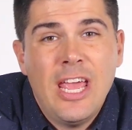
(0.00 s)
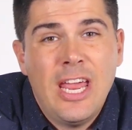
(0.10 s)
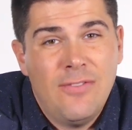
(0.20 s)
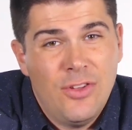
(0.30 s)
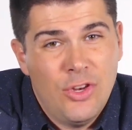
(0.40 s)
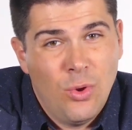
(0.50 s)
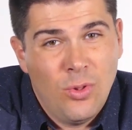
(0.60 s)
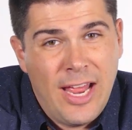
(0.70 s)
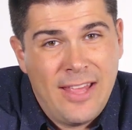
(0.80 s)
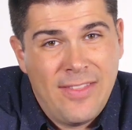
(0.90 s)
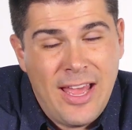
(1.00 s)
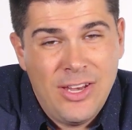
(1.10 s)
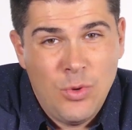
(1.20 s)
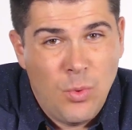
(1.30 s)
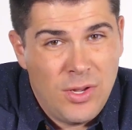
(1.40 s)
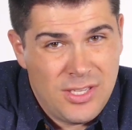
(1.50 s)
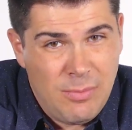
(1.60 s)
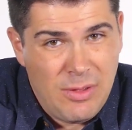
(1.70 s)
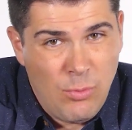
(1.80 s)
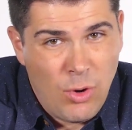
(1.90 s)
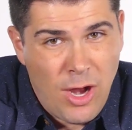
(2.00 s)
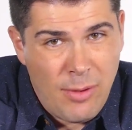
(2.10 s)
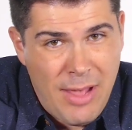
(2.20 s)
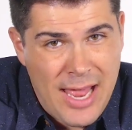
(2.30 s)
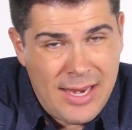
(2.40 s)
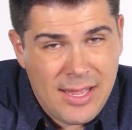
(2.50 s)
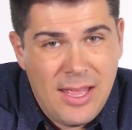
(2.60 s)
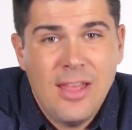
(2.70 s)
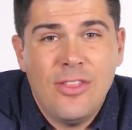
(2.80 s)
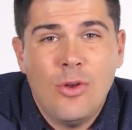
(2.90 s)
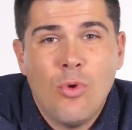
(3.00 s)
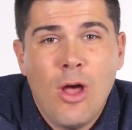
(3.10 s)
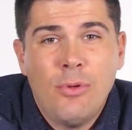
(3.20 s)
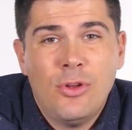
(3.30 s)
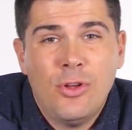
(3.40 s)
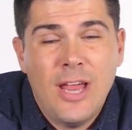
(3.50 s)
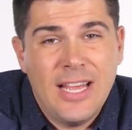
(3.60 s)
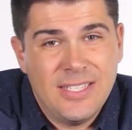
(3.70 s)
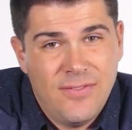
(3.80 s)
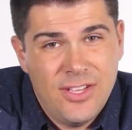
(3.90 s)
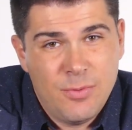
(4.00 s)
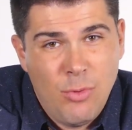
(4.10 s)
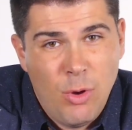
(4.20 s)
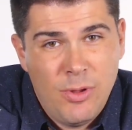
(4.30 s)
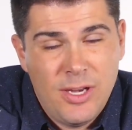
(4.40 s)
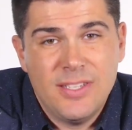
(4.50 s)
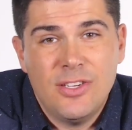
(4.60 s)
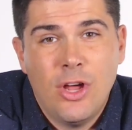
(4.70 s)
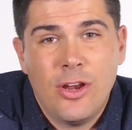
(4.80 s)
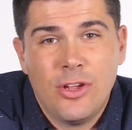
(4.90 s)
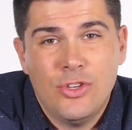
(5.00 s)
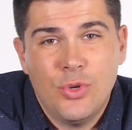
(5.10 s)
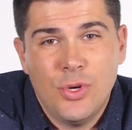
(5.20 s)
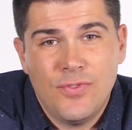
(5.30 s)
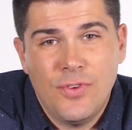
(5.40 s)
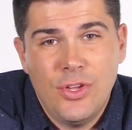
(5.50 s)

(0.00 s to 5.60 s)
And if you don't like that and you want something more automatic, then Robinhood, as of this moment, is not a good choice for